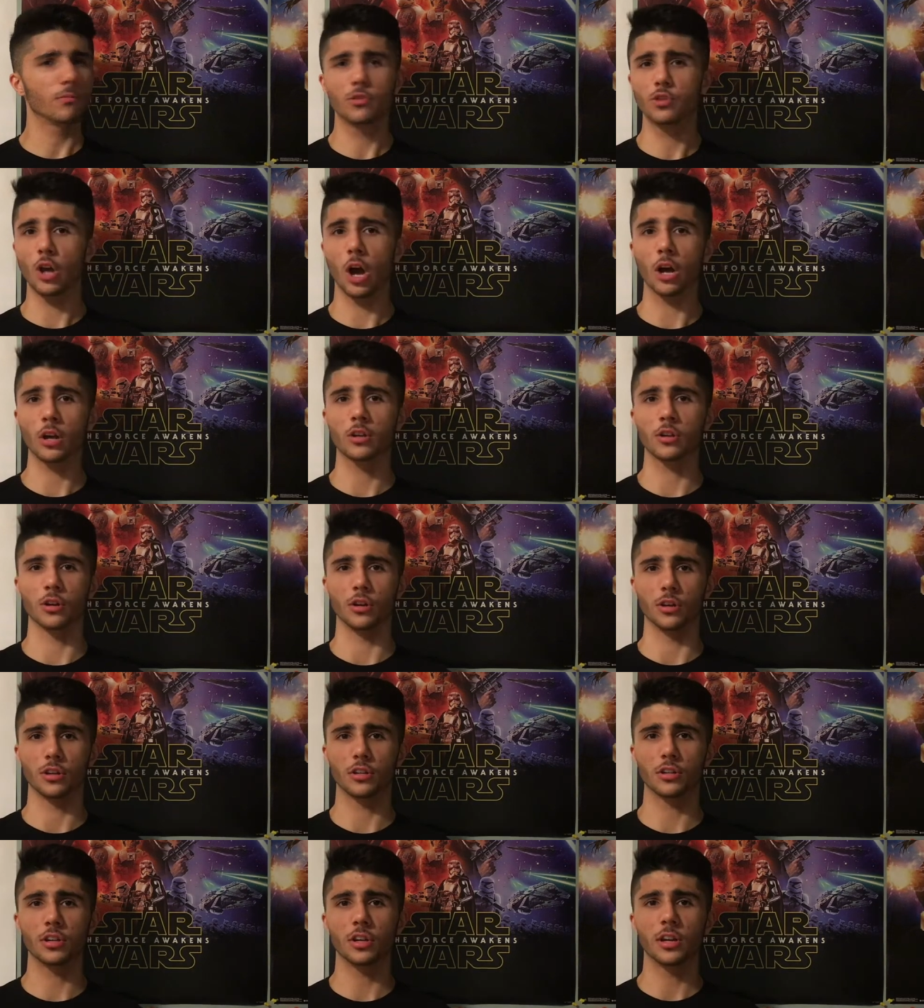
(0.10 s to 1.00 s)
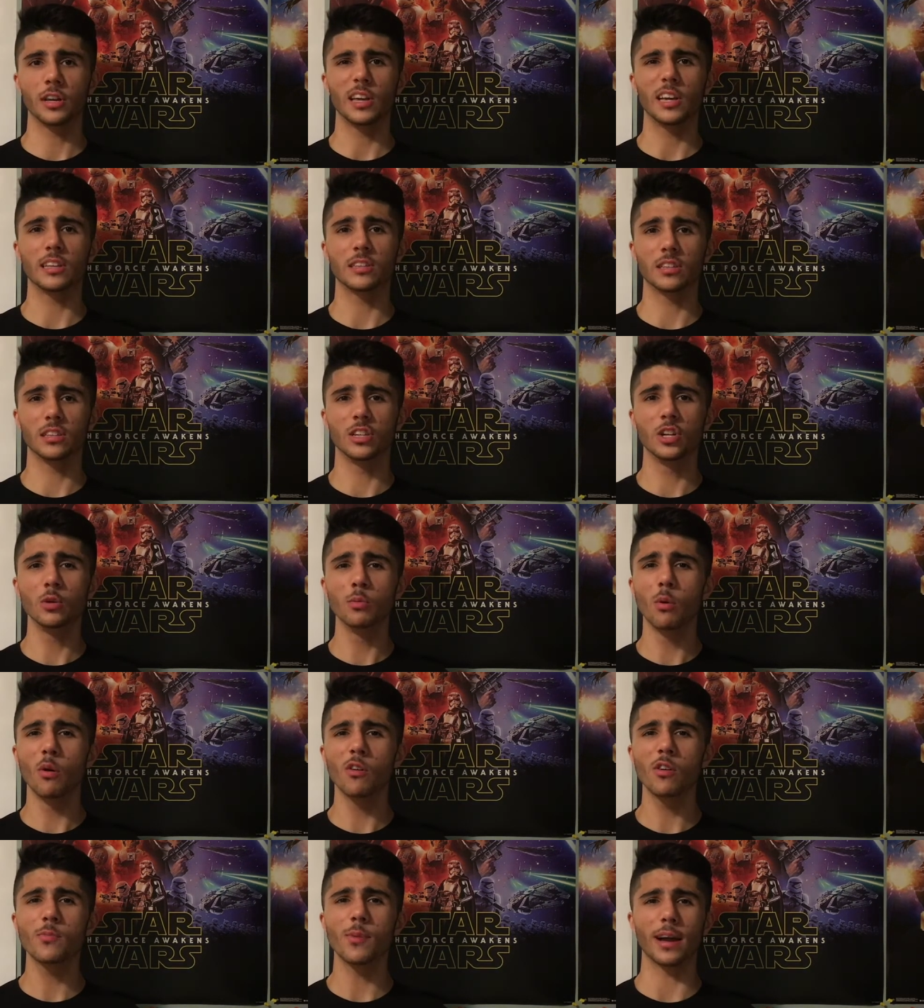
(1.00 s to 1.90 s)
Dunkirk is a new
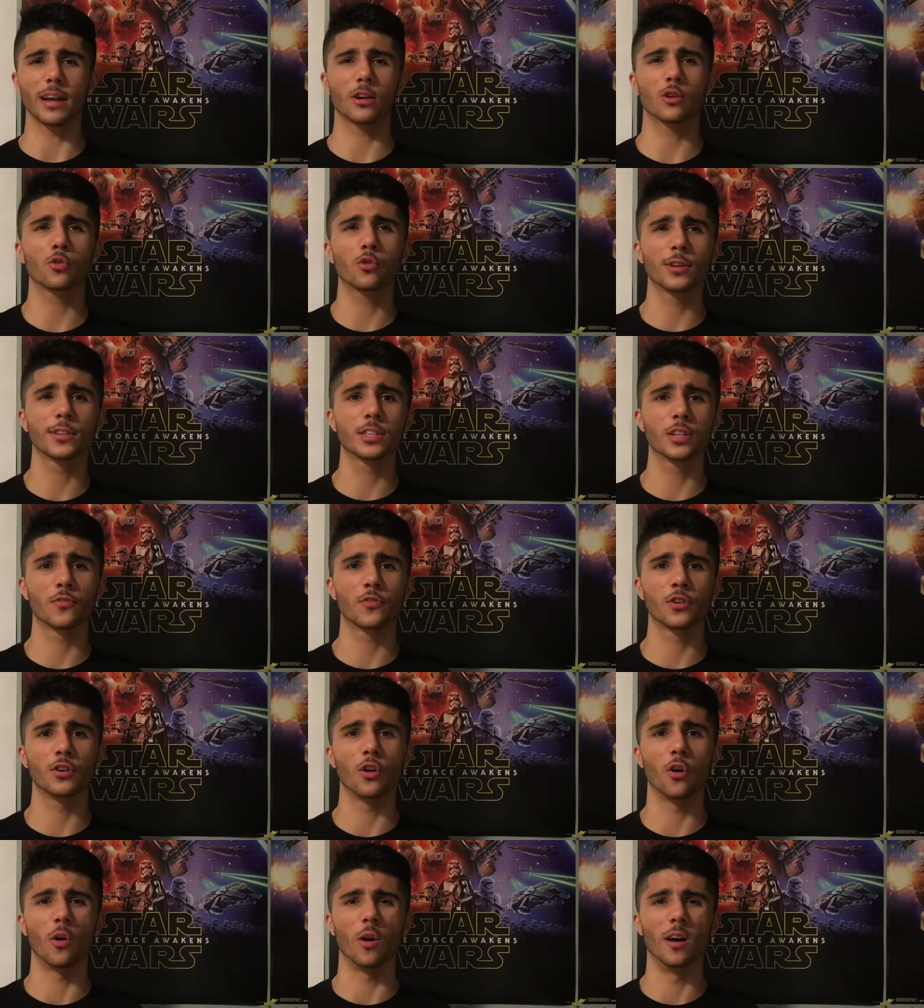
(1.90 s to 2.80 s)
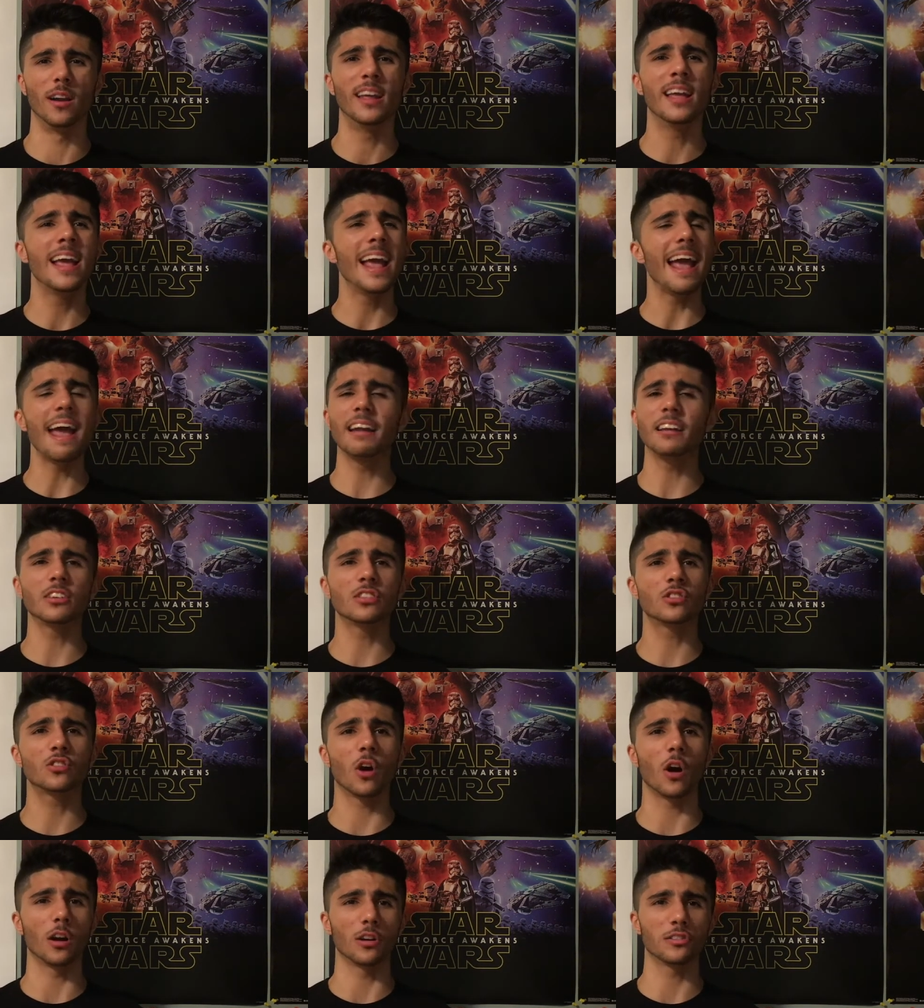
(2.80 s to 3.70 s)
movie by Christopher Nolan, and it
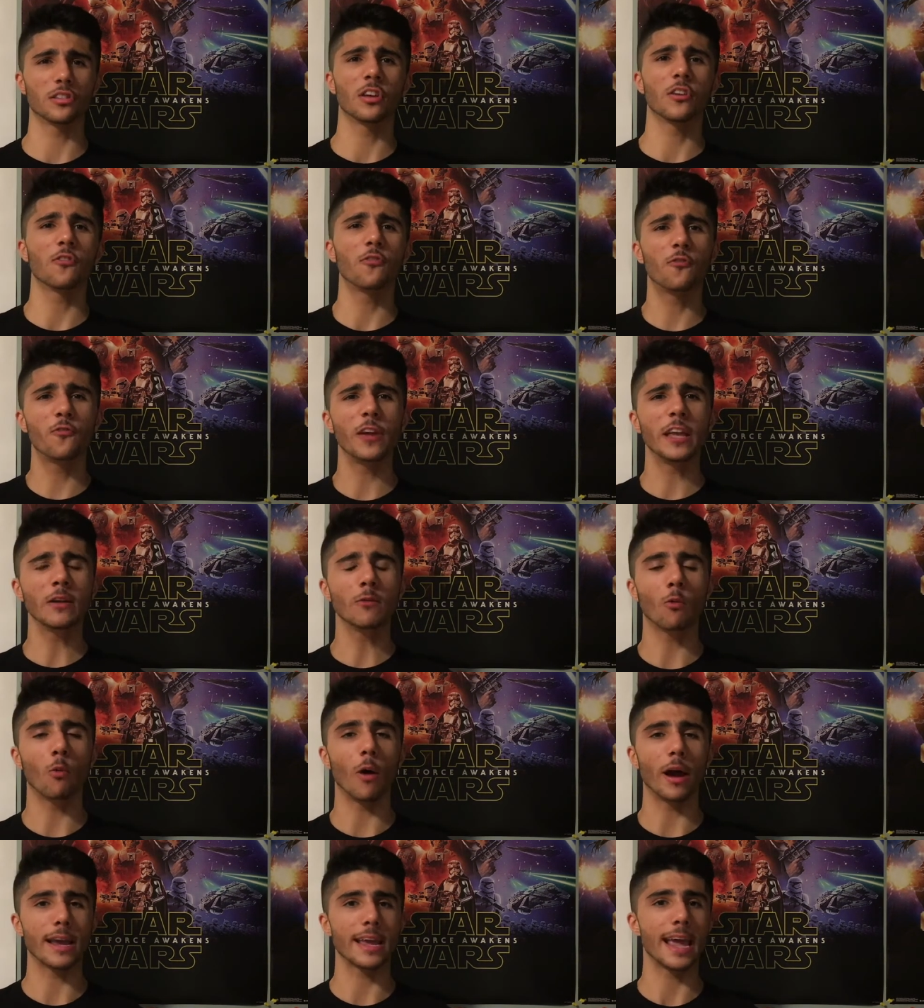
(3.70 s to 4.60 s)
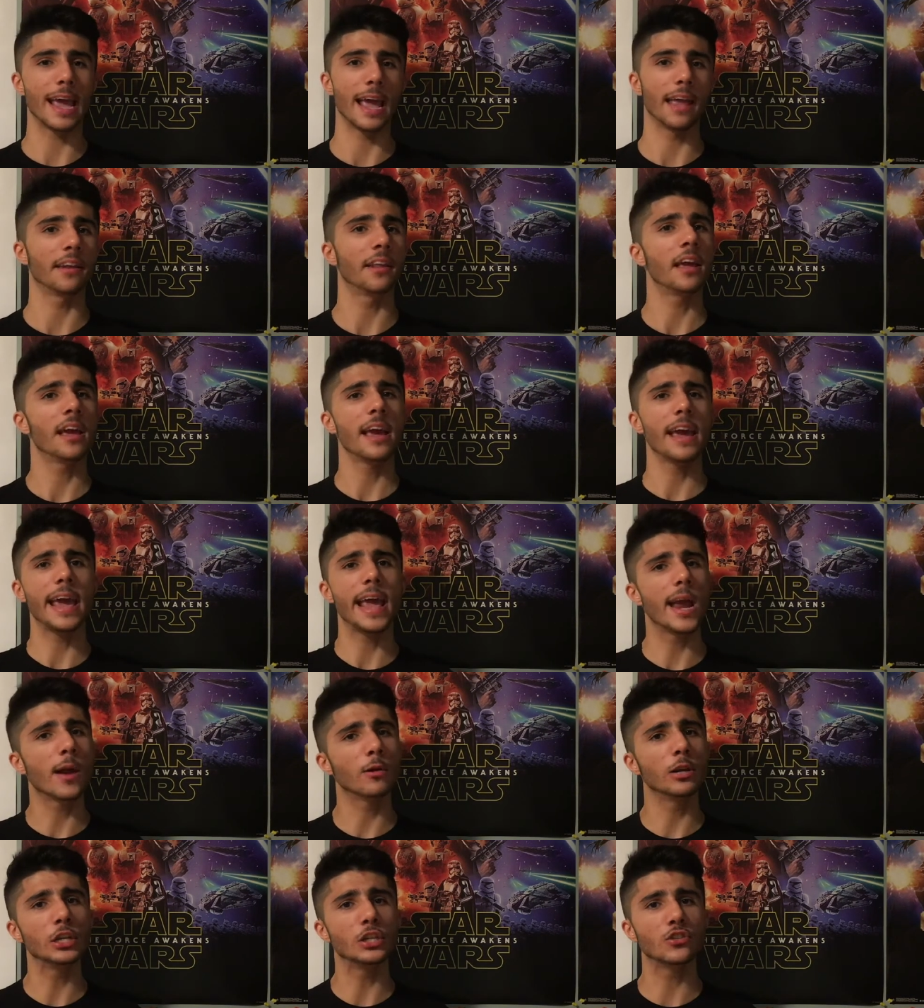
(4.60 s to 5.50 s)
stars Finn Whitehead,
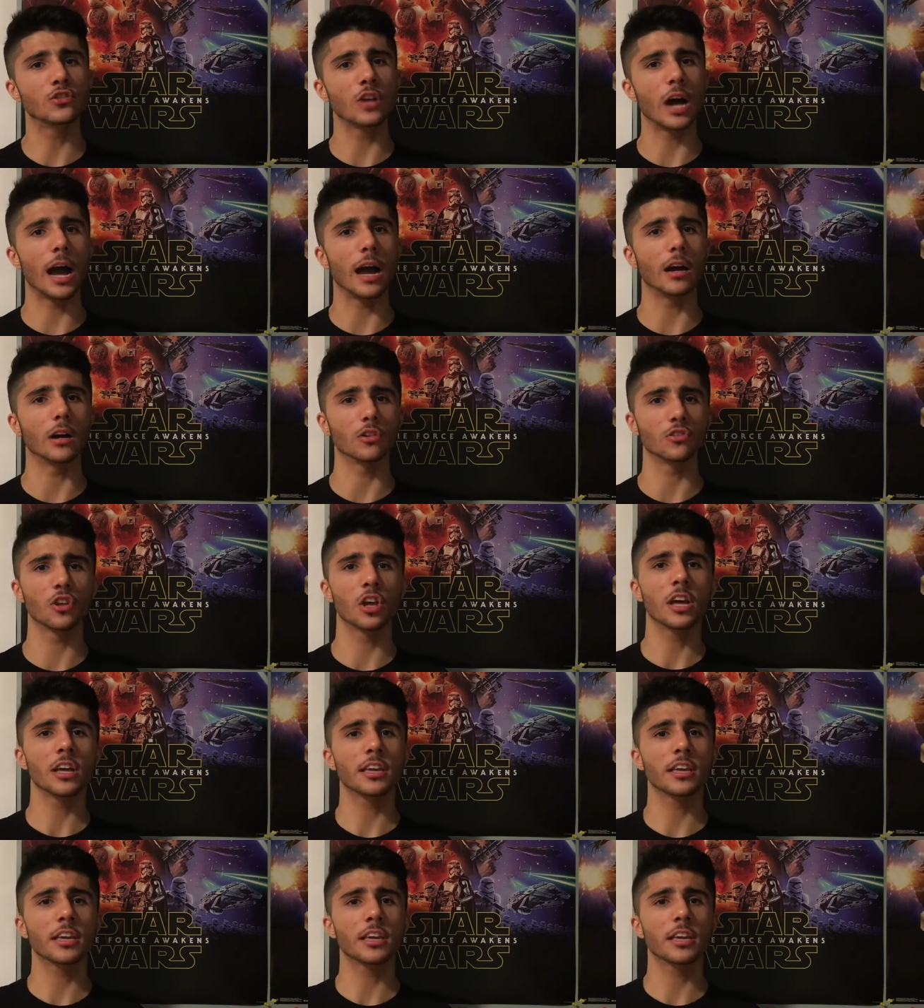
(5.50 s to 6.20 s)
Harry Styles,